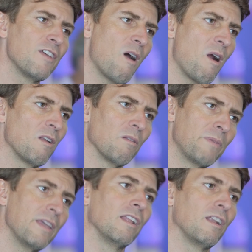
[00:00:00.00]
of VR, it'll
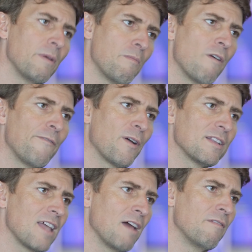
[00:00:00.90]
be a little bit more
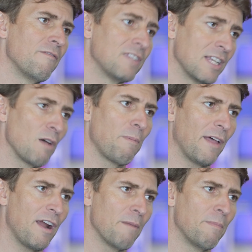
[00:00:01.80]
focused on single player,